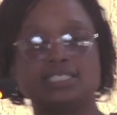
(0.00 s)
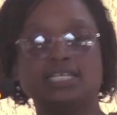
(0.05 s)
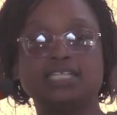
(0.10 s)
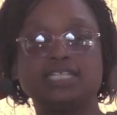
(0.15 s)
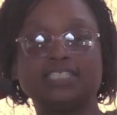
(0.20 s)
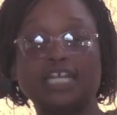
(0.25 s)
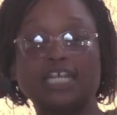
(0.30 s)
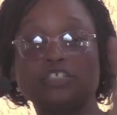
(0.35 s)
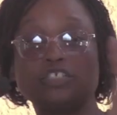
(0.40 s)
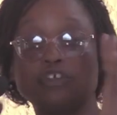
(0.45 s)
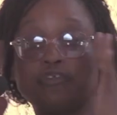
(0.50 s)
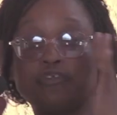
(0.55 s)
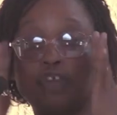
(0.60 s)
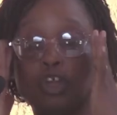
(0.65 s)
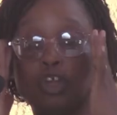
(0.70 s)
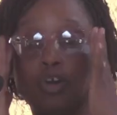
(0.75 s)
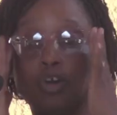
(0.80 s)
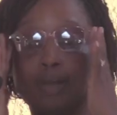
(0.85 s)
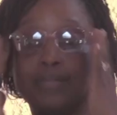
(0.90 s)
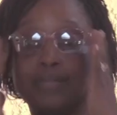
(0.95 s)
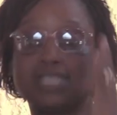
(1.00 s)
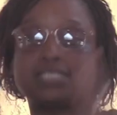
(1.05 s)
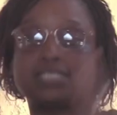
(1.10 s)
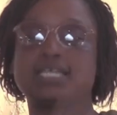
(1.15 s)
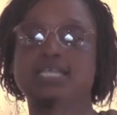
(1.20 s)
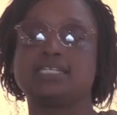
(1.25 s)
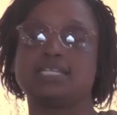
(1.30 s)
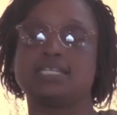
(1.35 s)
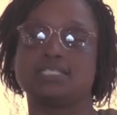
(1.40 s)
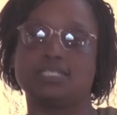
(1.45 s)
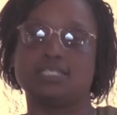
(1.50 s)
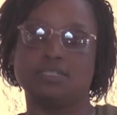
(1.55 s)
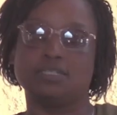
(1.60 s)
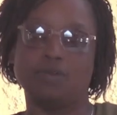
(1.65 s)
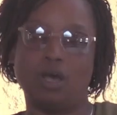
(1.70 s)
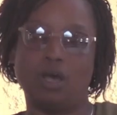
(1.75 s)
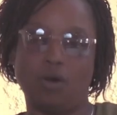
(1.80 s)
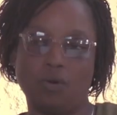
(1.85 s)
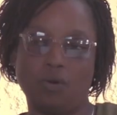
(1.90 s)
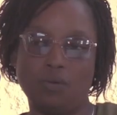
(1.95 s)
chato follow ama standards
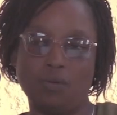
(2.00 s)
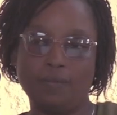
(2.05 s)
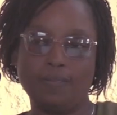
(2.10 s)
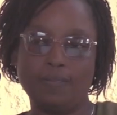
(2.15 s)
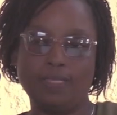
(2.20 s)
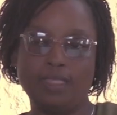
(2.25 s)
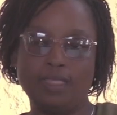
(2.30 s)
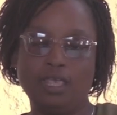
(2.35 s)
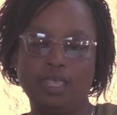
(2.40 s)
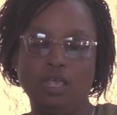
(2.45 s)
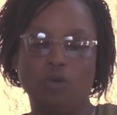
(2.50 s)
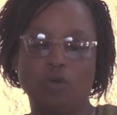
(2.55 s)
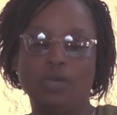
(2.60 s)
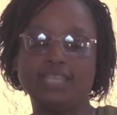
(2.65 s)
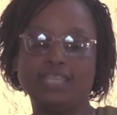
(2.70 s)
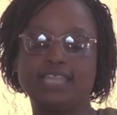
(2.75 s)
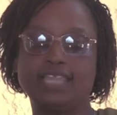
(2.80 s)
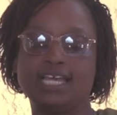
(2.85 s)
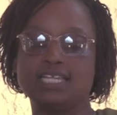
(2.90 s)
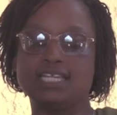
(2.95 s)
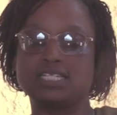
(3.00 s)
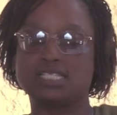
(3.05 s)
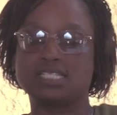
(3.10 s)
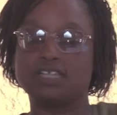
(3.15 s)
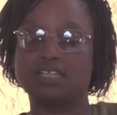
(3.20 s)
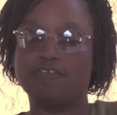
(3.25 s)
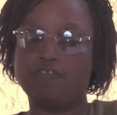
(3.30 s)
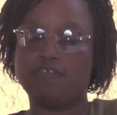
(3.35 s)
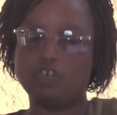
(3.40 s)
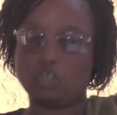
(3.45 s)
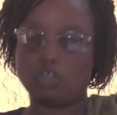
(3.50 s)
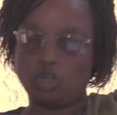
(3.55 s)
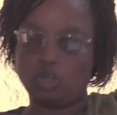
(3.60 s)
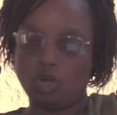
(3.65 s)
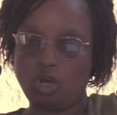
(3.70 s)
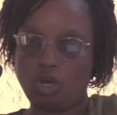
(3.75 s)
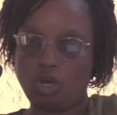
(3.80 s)
yao. Whether it's the food law,